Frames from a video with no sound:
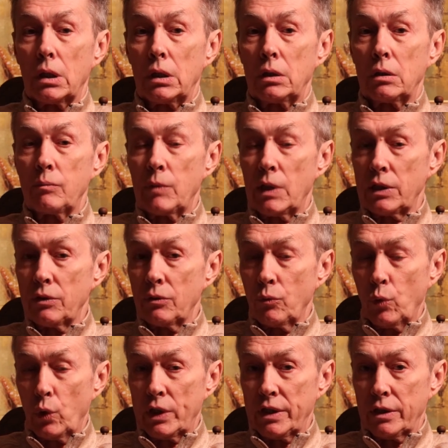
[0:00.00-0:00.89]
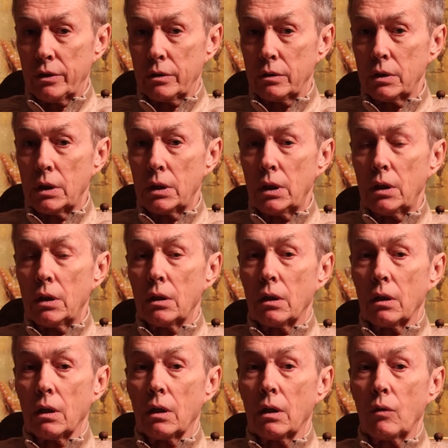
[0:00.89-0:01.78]
in the mid of winter,
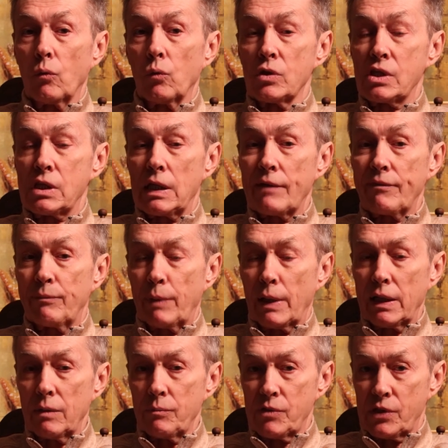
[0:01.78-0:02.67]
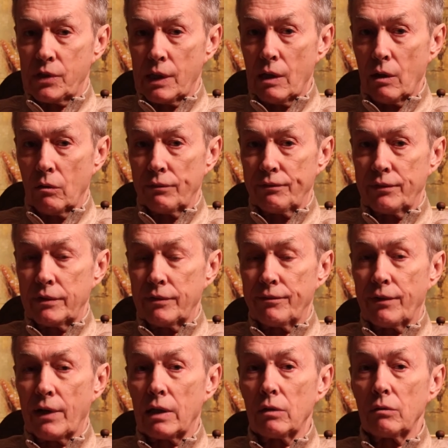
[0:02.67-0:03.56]
was left by himself to
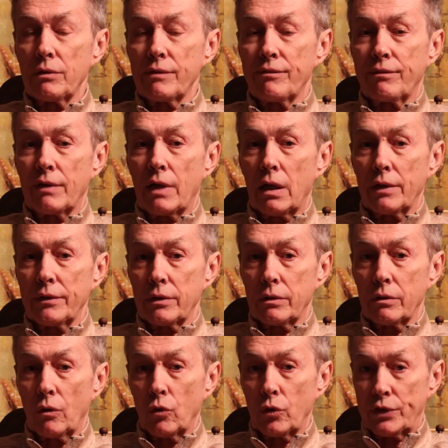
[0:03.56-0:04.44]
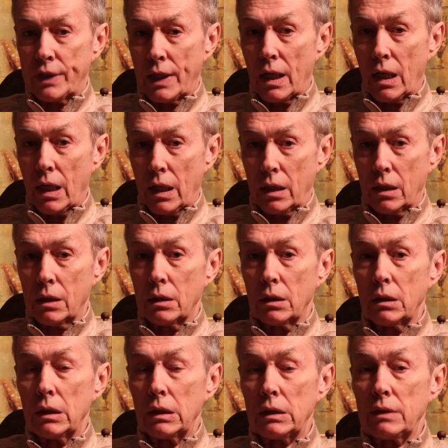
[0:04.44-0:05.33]
follow the father or die.
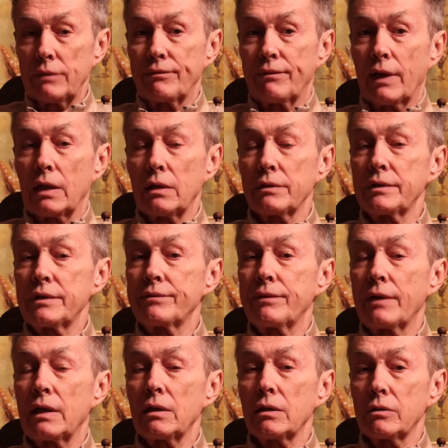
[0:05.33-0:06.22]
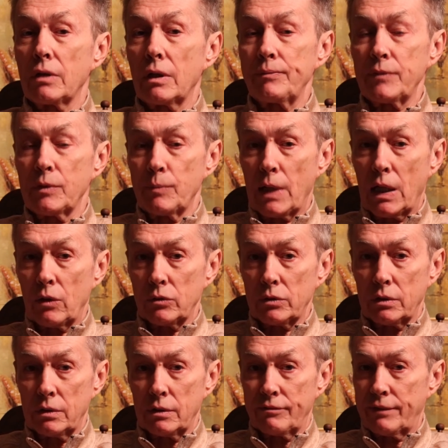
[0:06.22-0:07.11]
And he followed the father up the
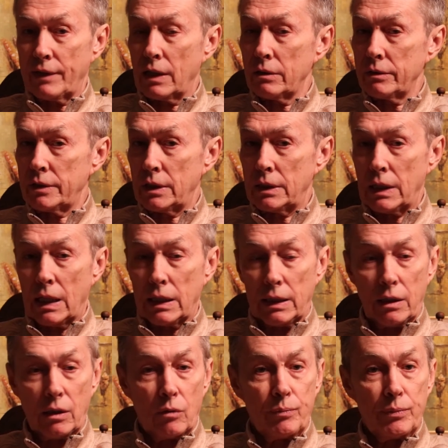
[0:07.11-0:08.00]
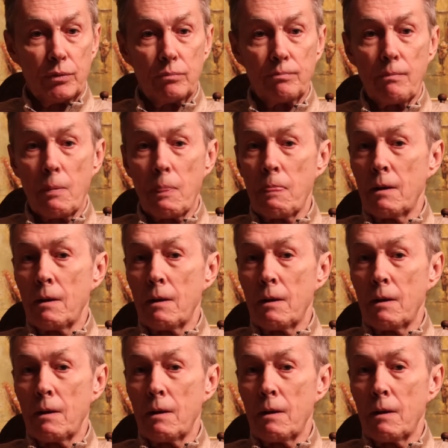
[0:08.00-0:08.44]
mountain. The father did not help him.